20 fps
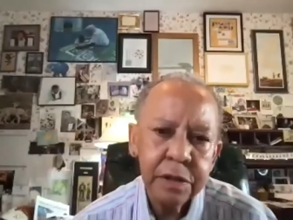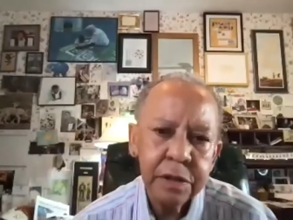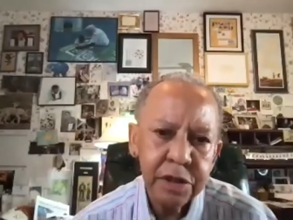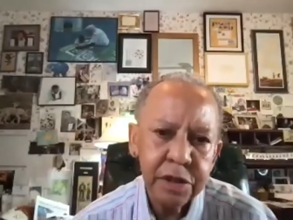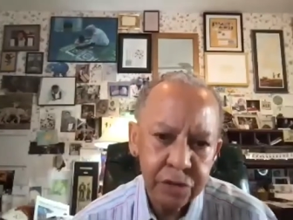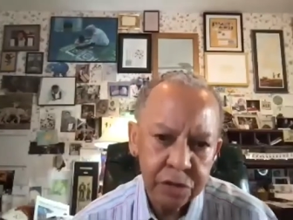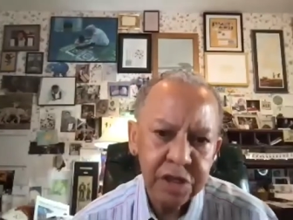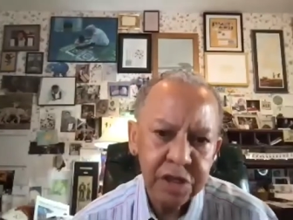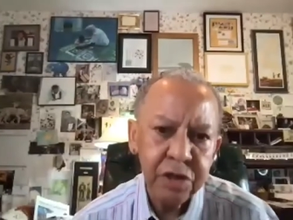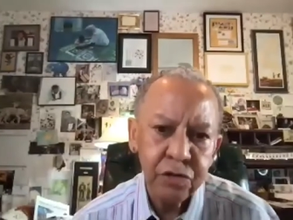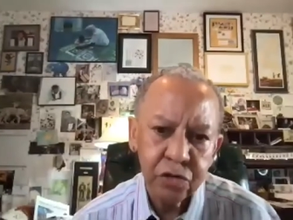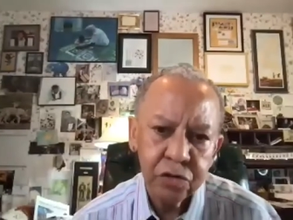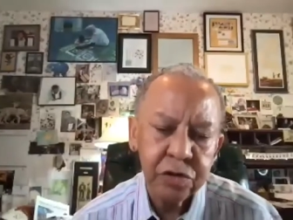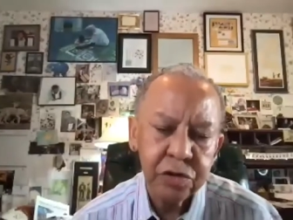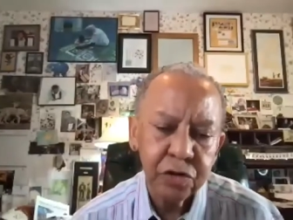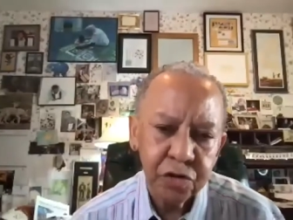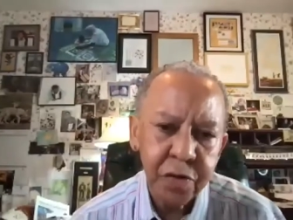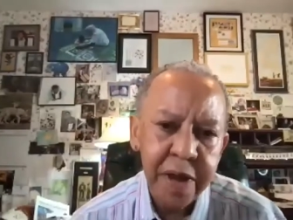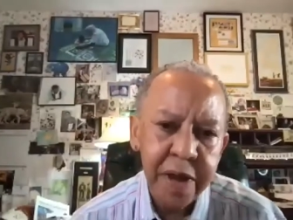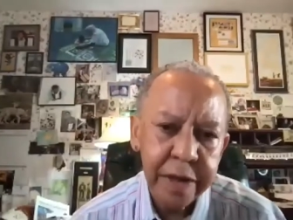
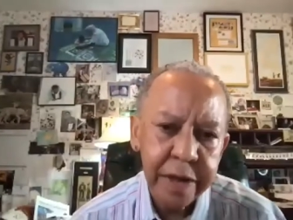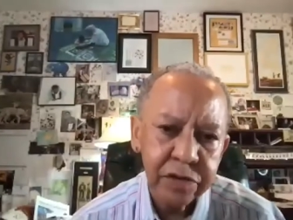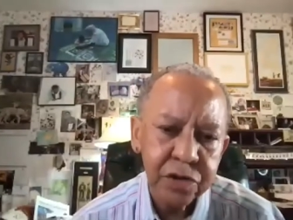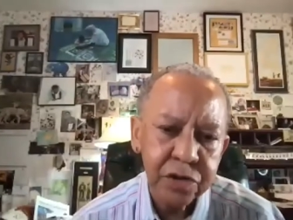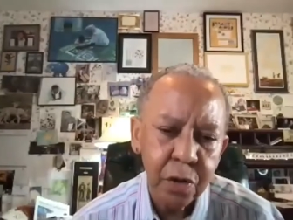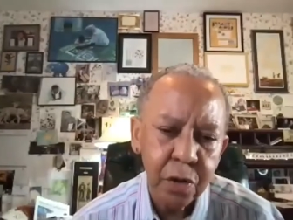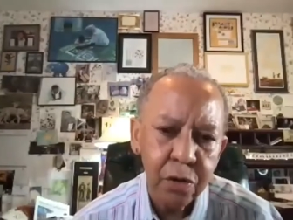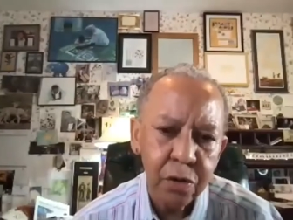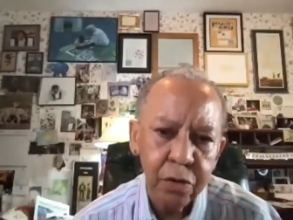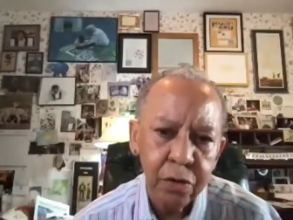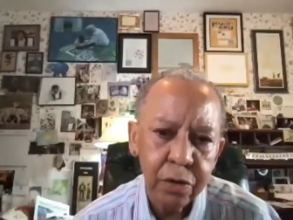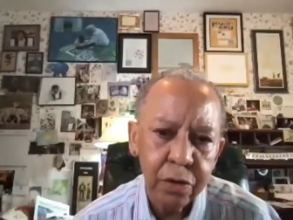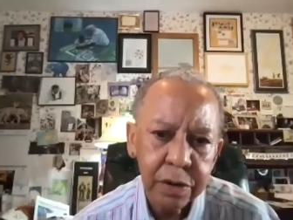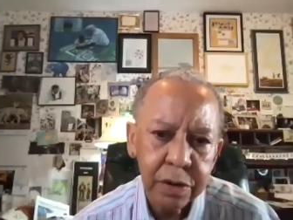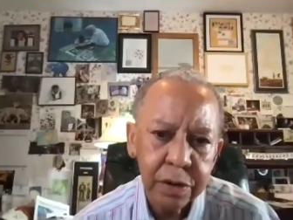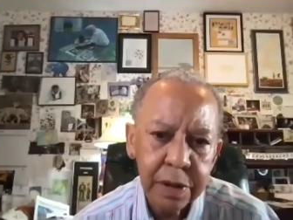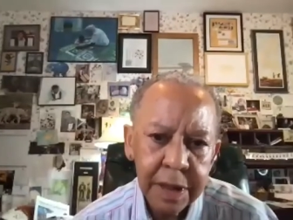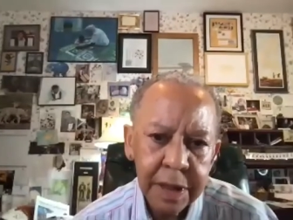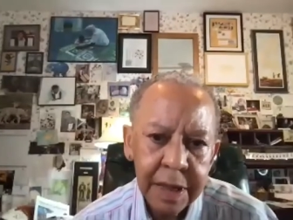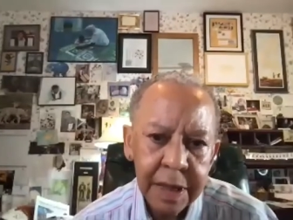The trade has gone
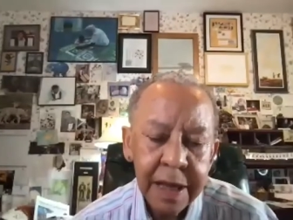on.